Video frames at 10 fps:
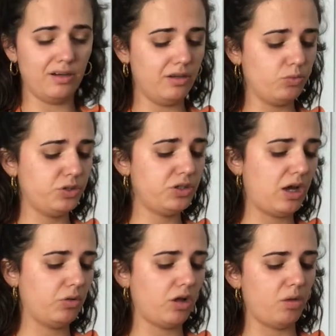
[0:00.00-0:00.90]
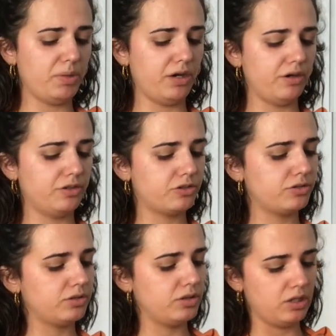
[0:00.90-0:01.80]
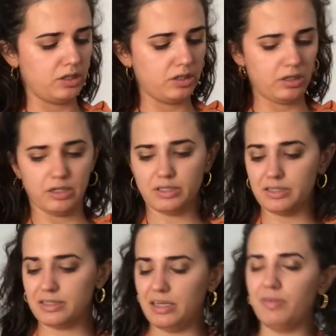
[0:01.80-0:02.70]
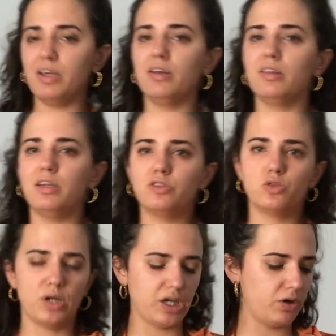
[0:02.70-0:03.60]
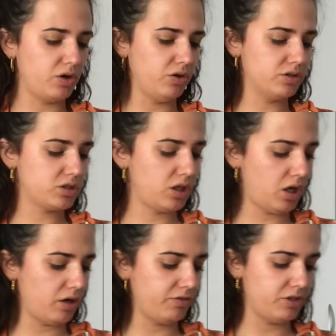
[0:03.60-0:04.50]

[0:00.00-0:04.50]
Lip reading: is we should outlaw beards. Because it's giving these 20-year-olds a lot of